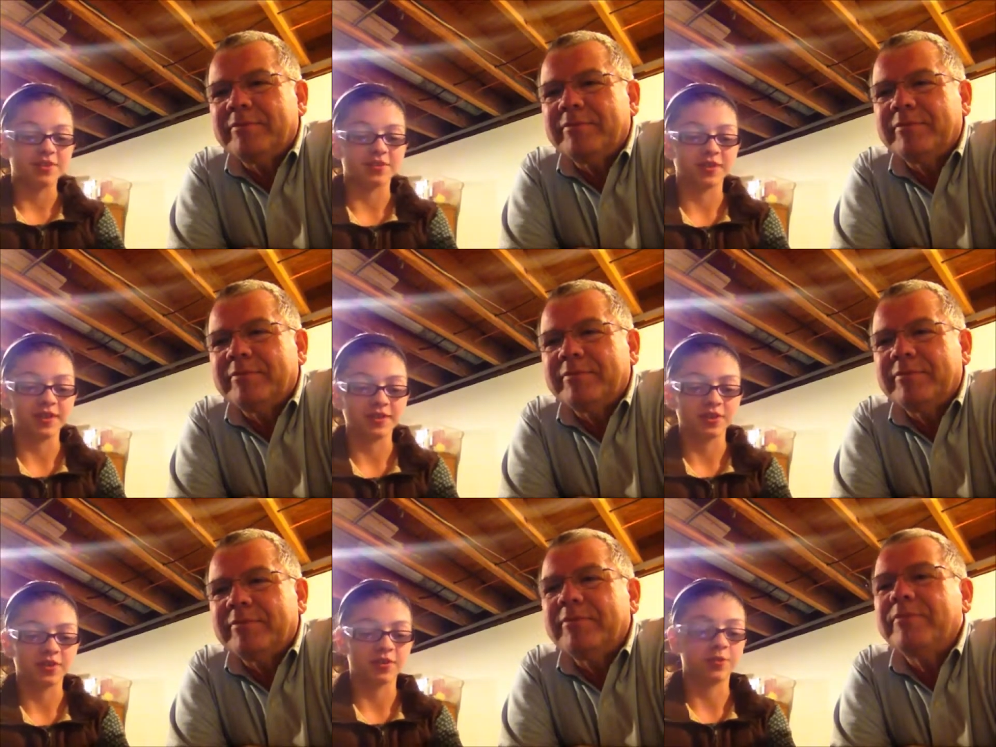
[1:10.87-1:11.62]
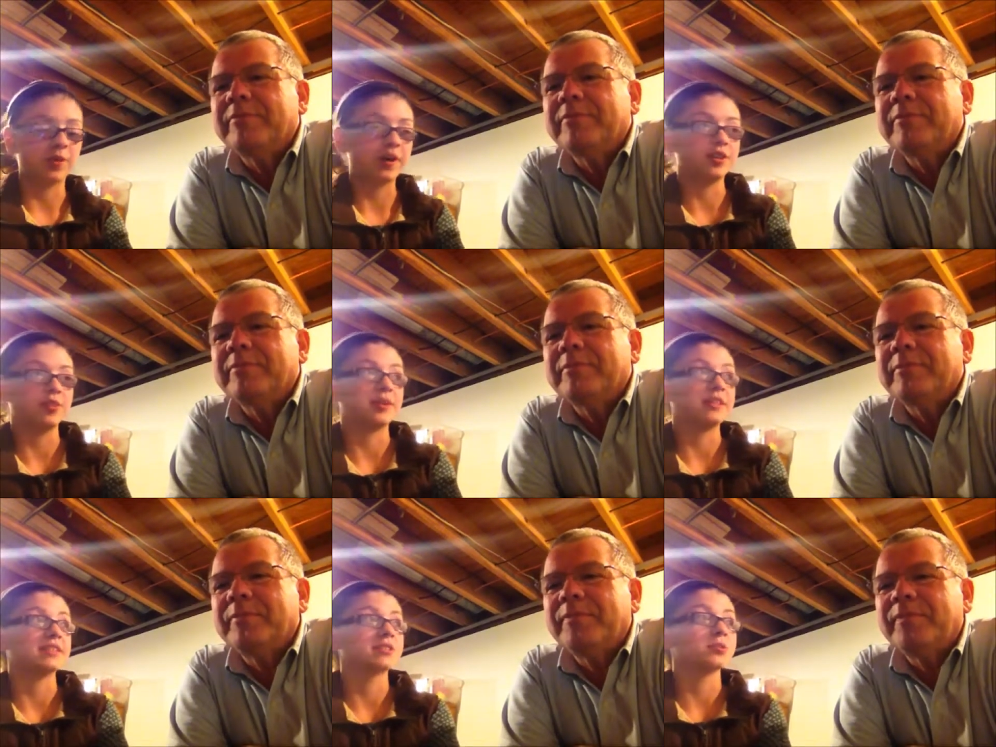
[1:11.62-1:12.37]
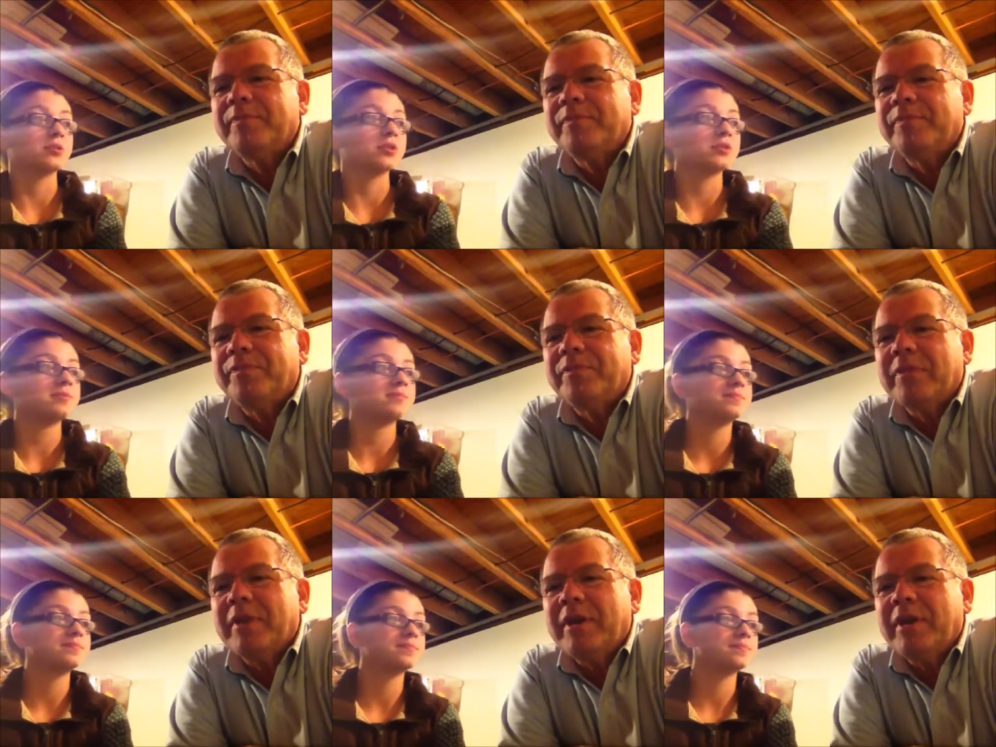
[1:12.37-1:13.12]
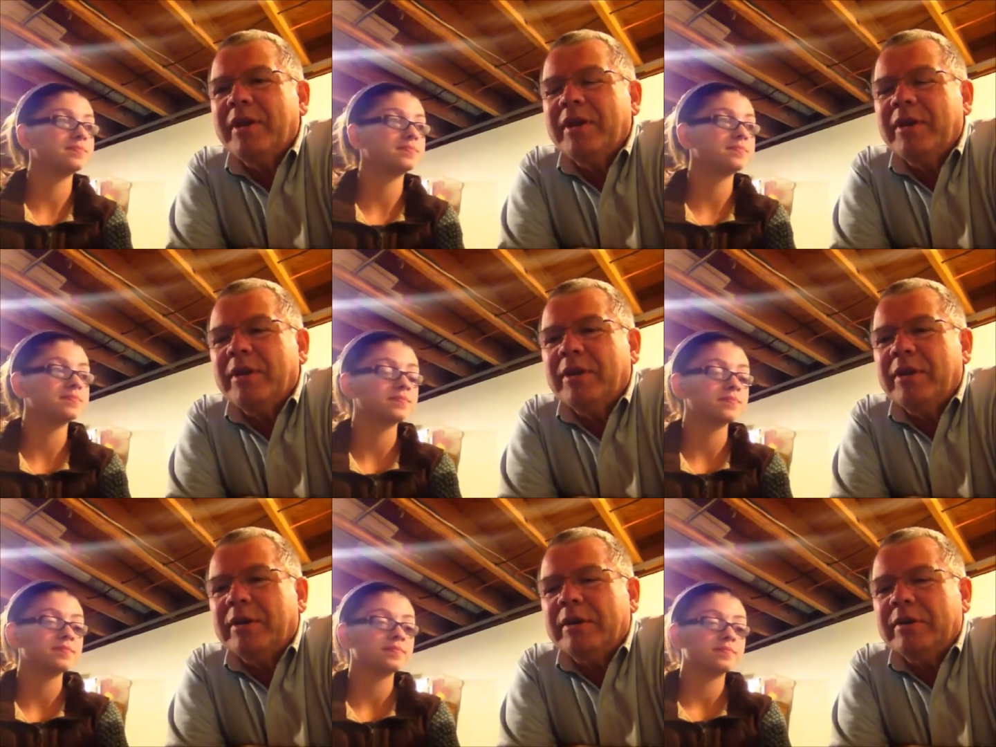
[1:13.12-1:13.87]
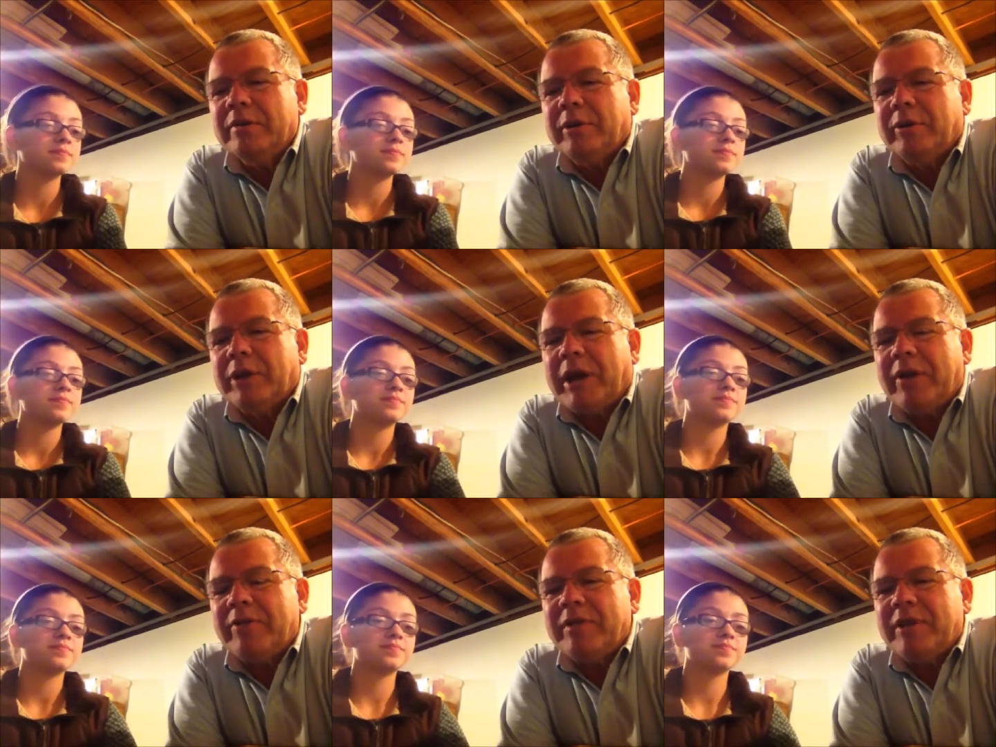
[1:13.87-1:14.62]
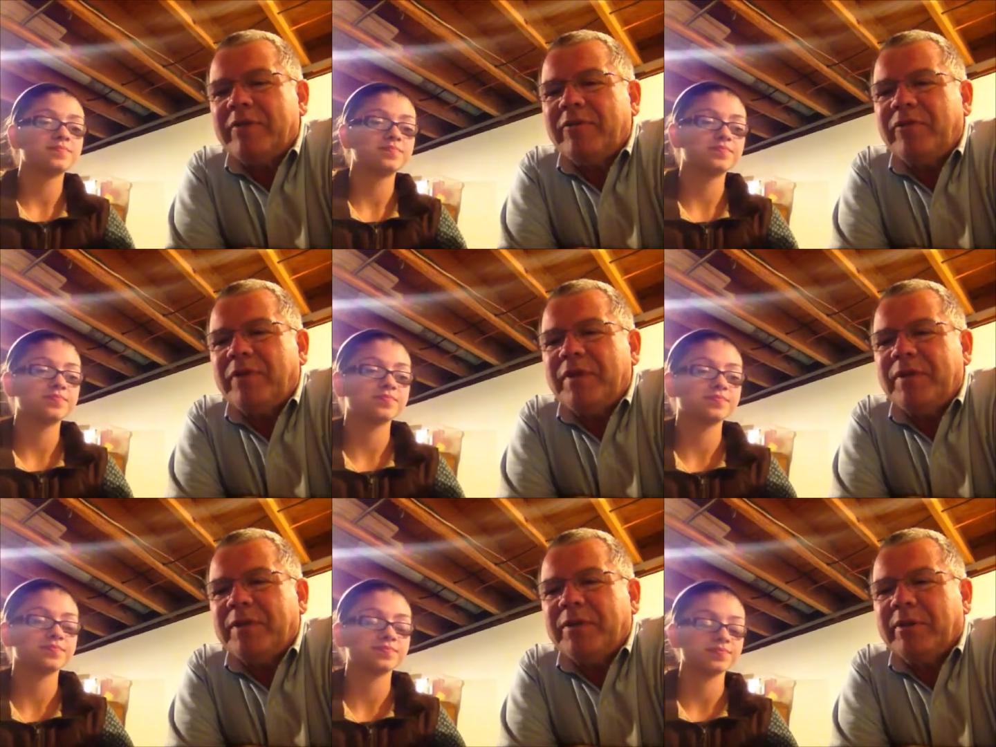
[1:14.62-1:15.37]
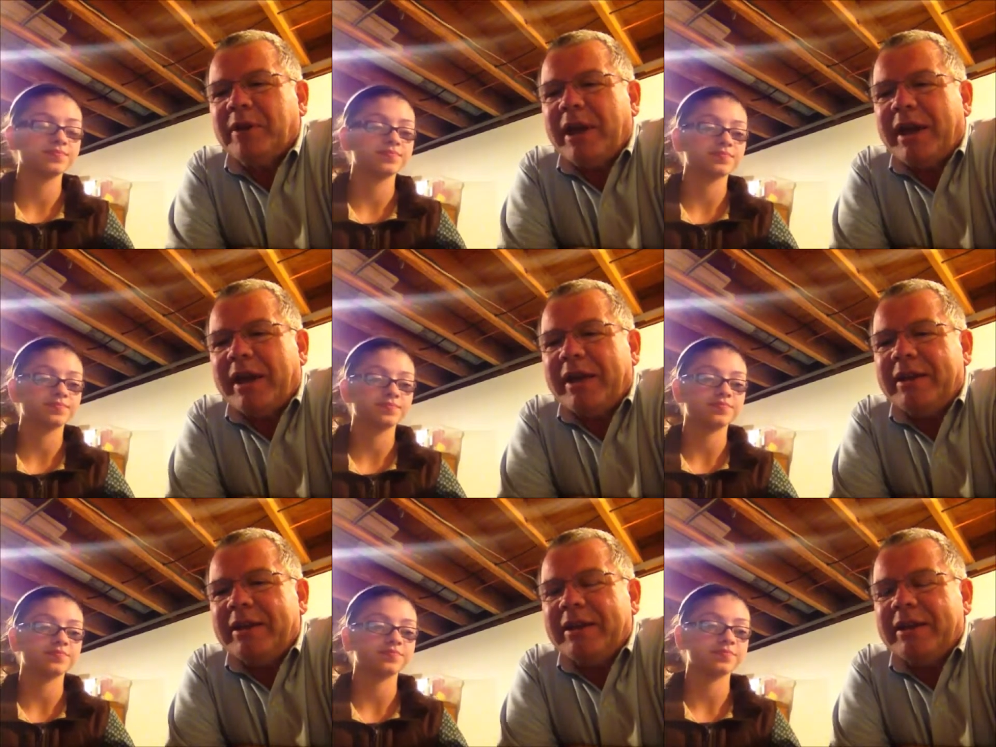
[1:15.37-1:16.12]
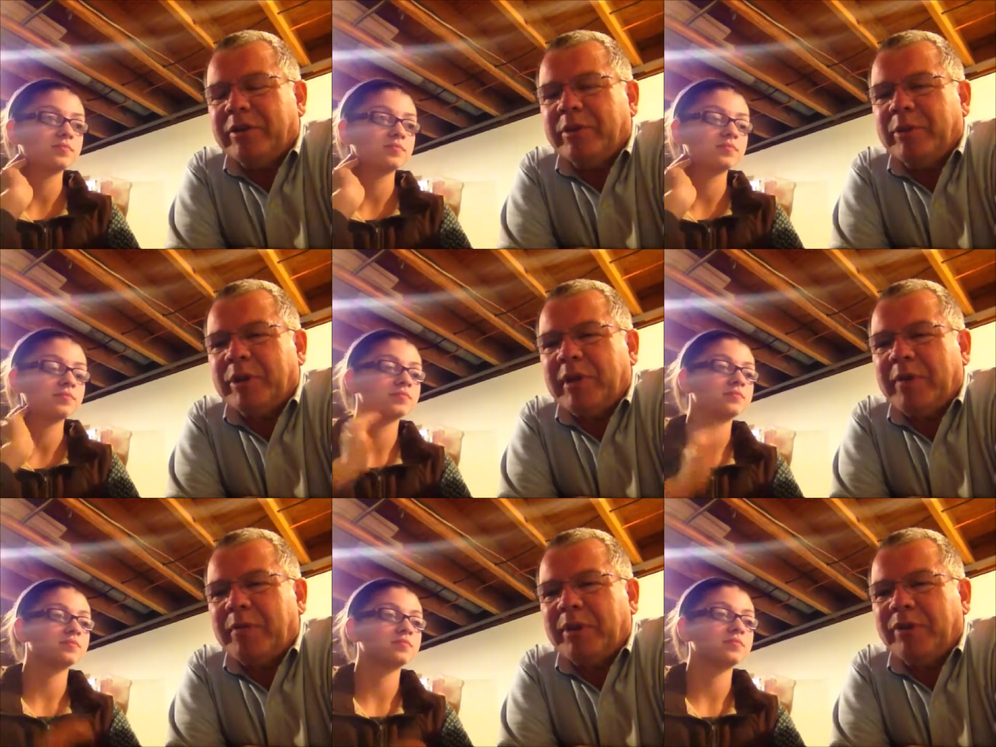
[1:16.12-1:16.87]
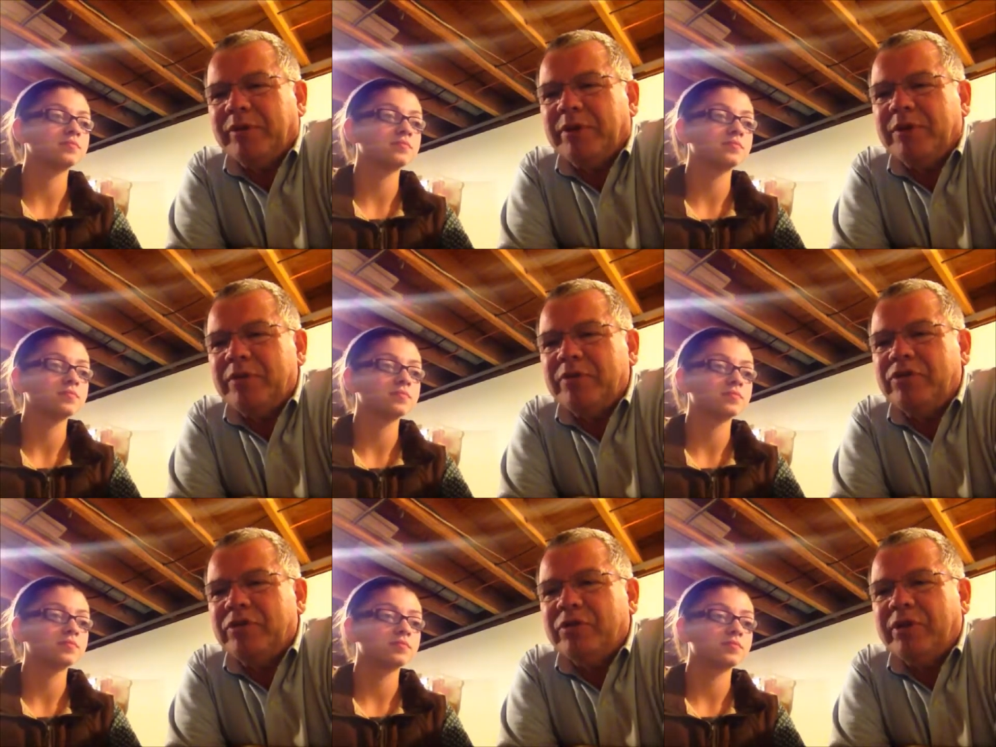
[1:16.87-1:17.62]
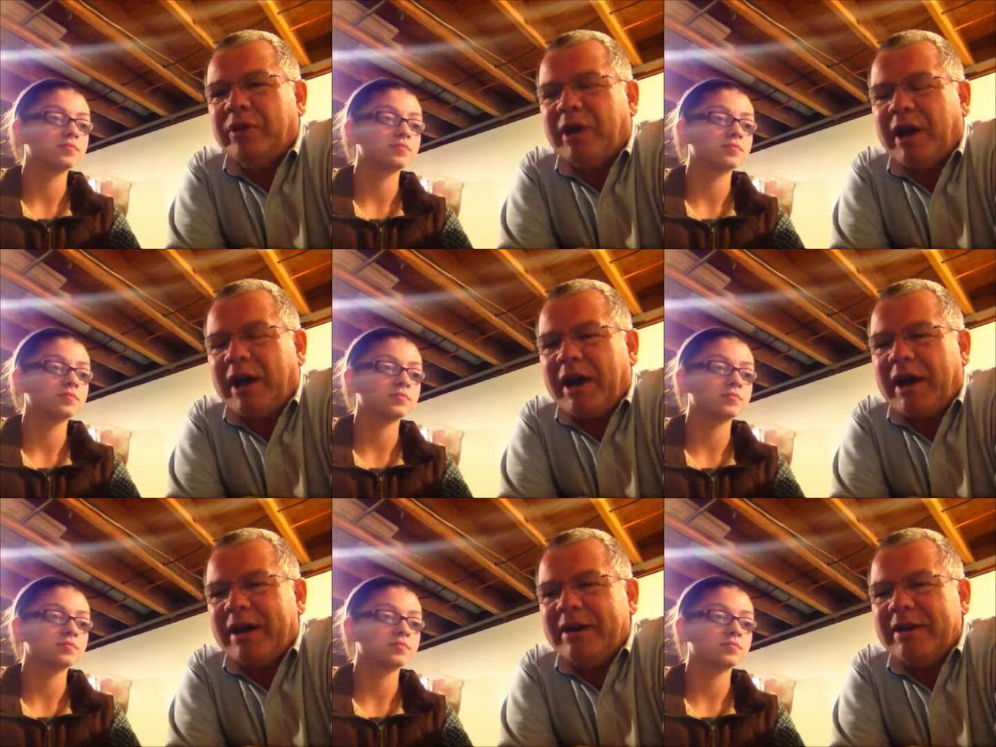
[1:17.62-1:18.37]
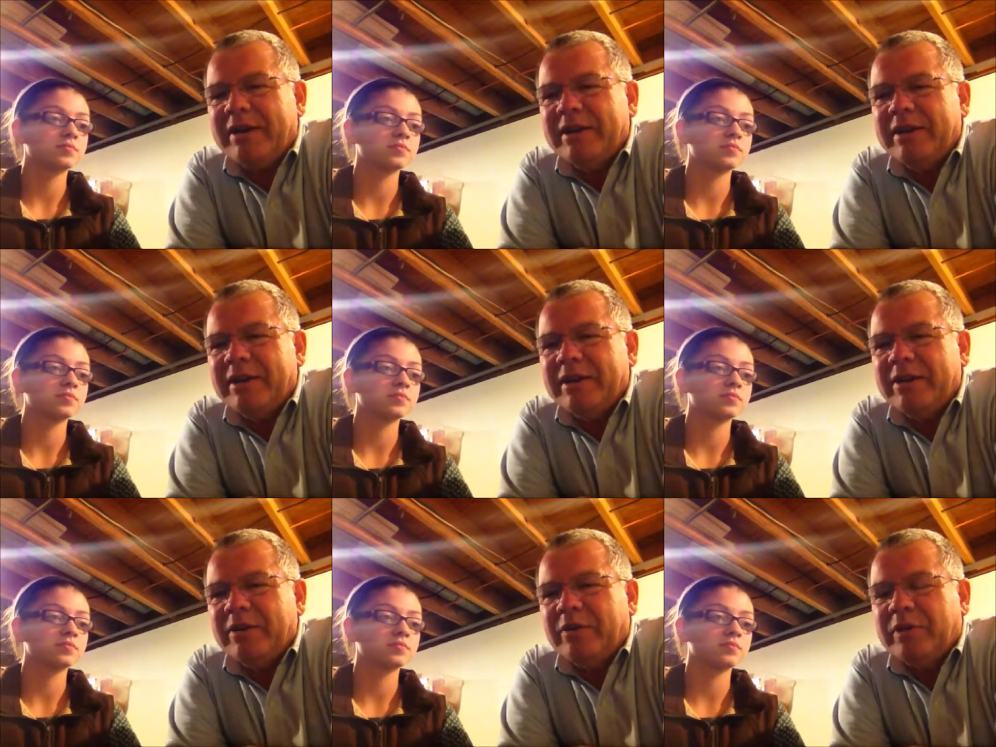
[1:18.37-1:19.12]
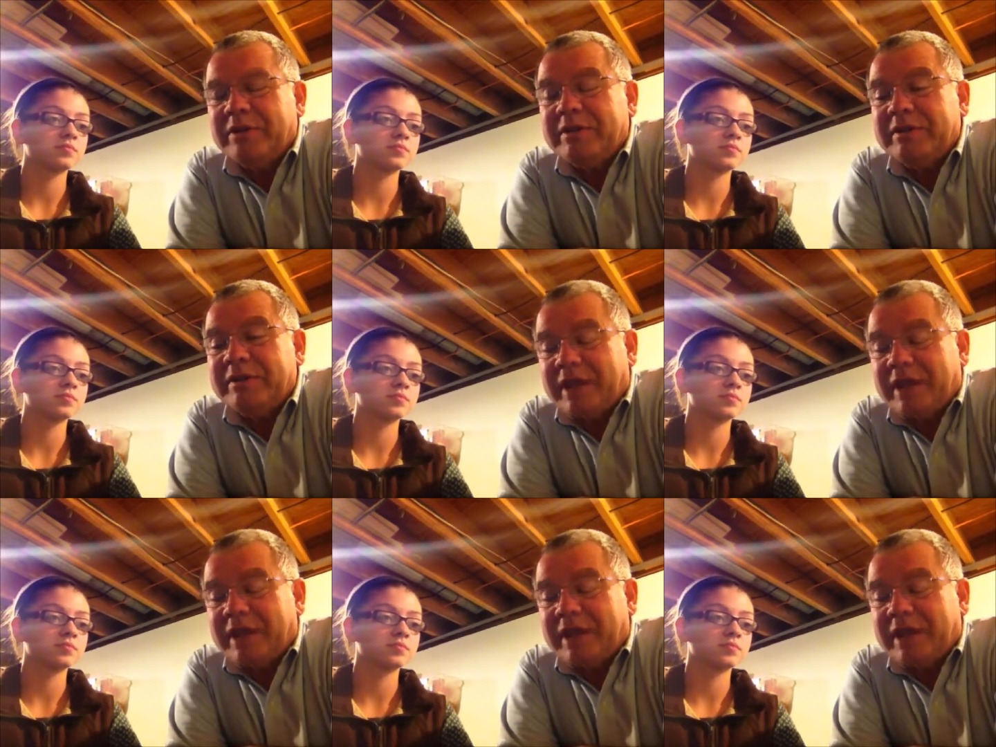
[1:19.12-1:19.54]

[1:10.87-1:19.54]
Speaker 1: to Green Local while you were in school?
Speaker 2: Well, when I was in fifth grade, but they built the new junior high, which is